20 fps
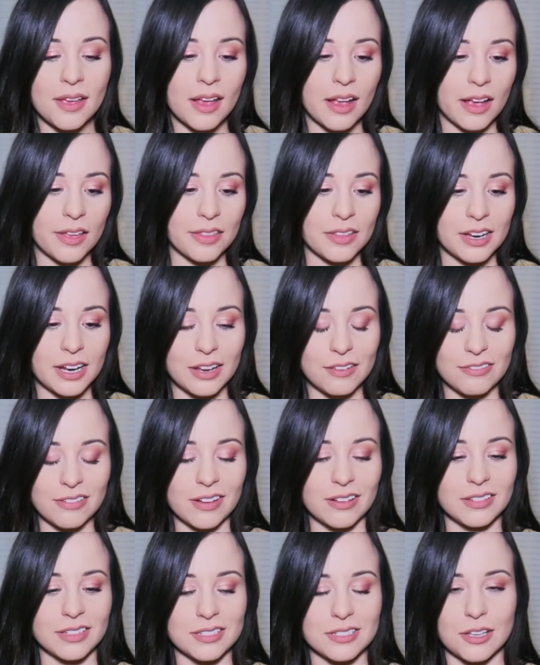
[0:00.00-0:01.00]
And then I
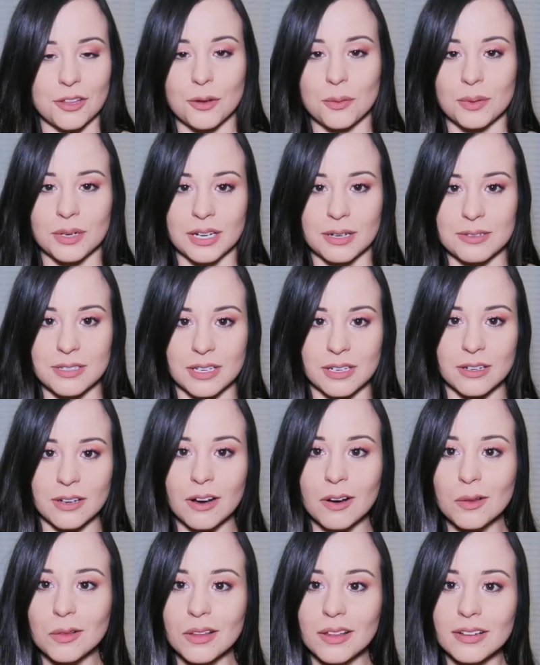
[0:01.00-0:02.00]
found this other one. I was like,
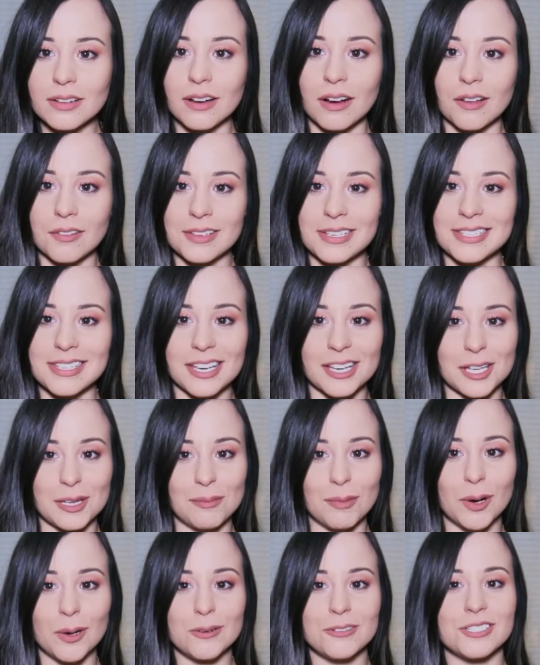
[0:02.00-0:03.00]
oh, look, all these, like,
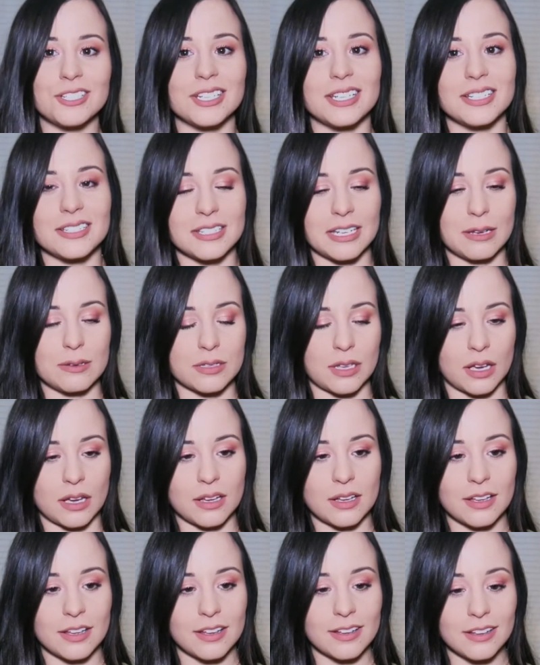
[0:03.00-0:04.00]
emojis. And he was
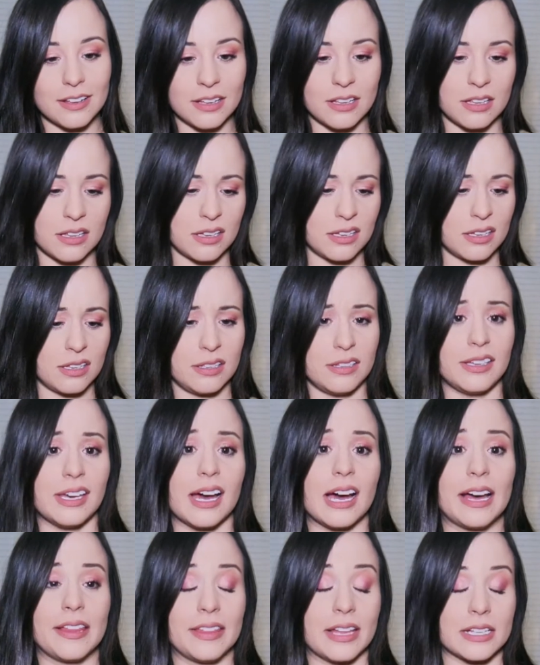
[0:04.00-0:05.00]
like,
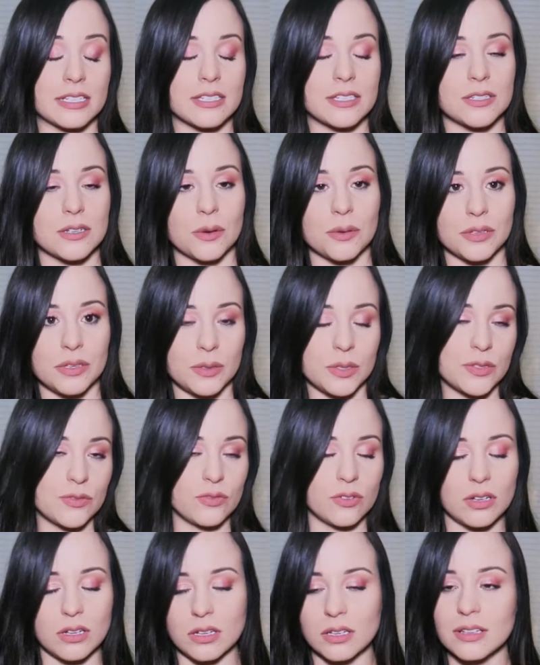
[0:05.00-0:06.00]
yeah, that's so
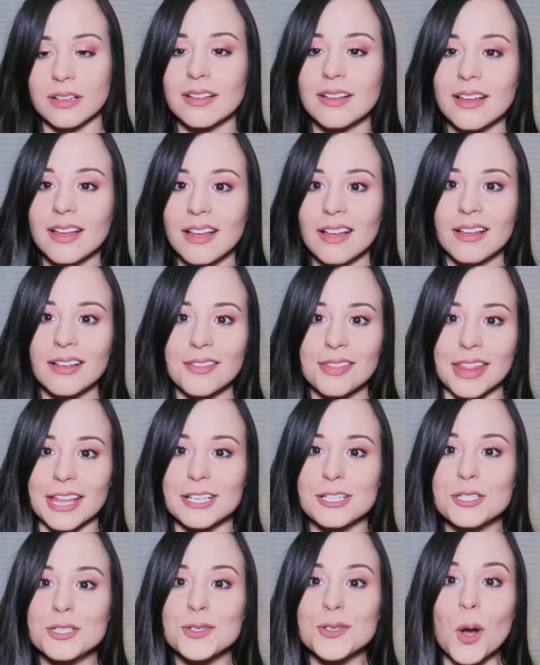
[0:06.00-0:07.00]
useful. Like,
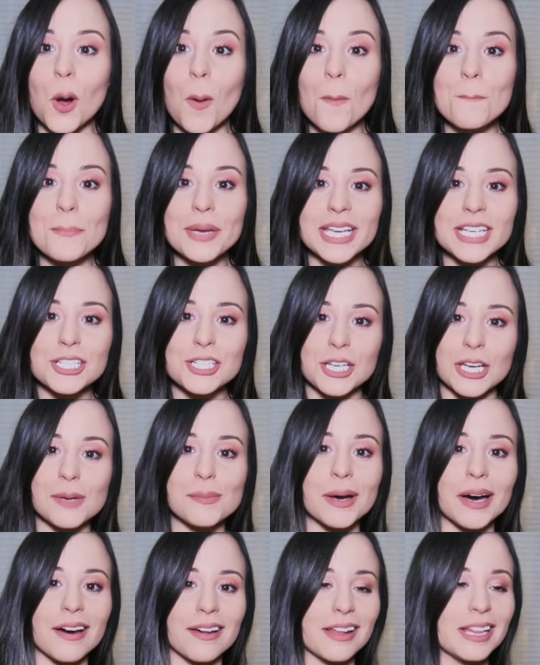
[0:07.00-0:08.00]
so bitchy
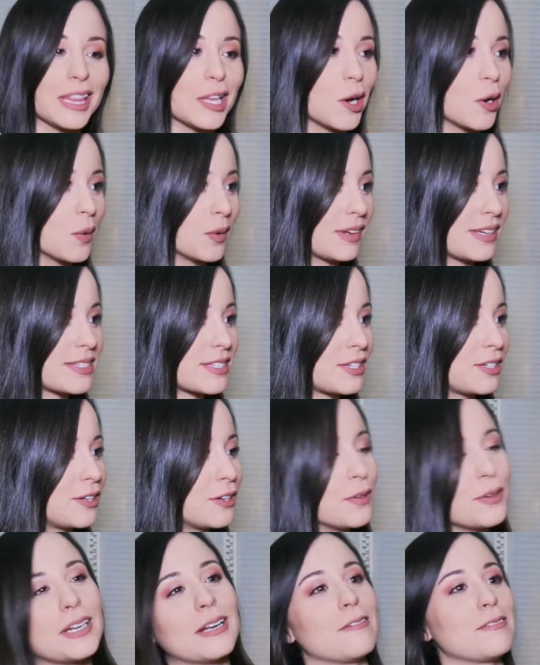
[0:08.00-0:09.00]
about it, though. And he's a
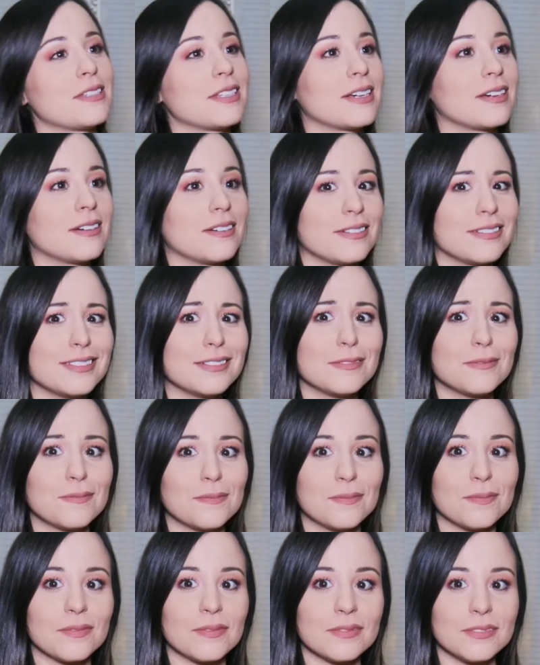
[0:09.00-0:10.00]
dude. And I was like, oh,
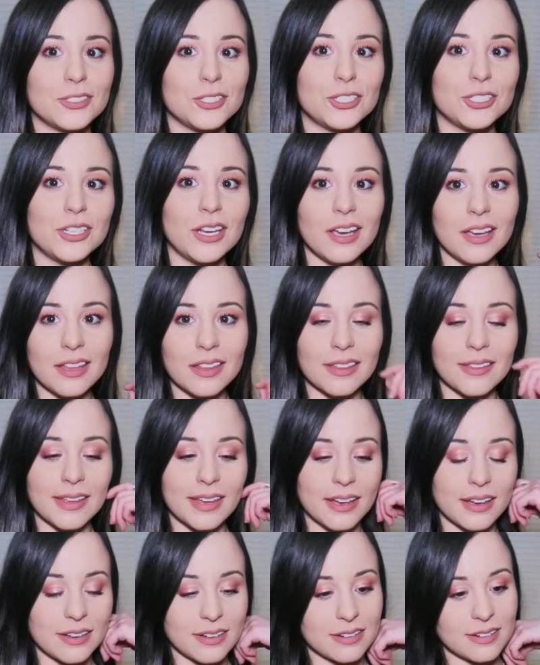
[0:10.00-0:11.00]
shit,
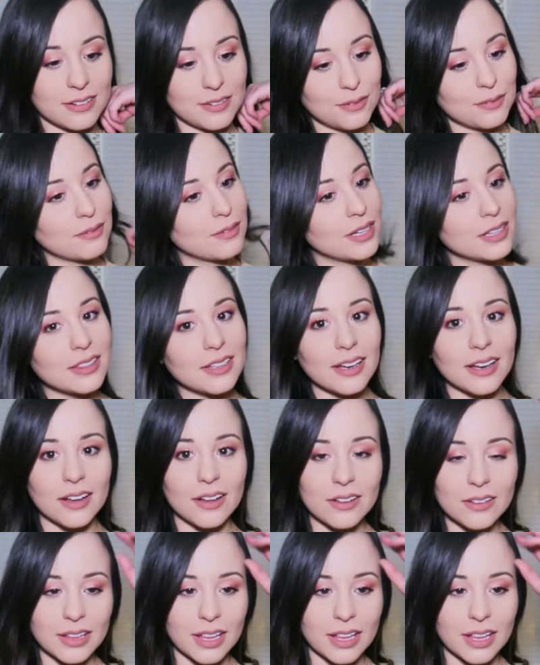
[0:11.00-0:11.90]
like, what the hell?